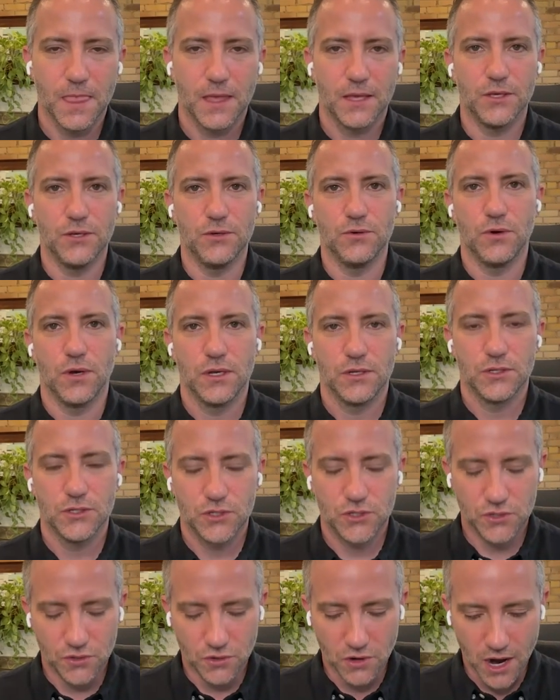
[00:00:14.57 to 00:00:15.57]
You
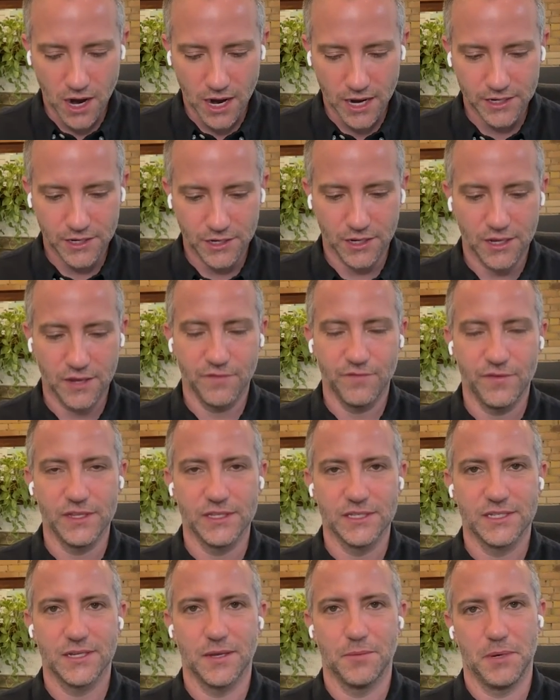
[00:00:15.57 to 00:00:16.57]
try to
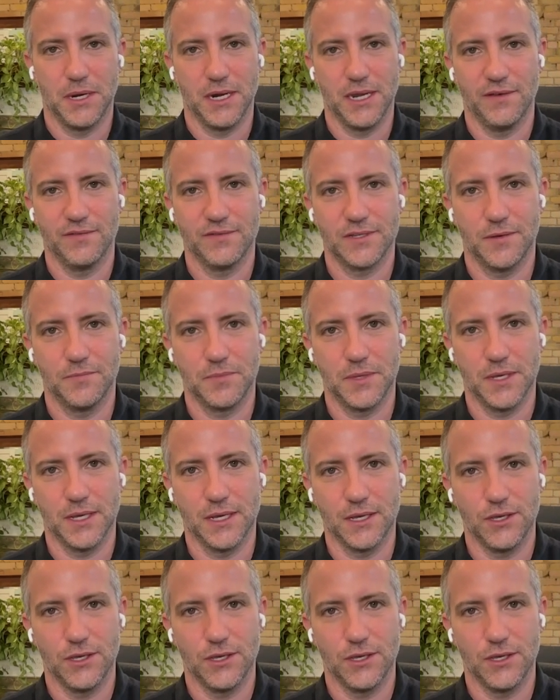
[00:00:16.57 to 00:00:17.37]
convince somebody of something.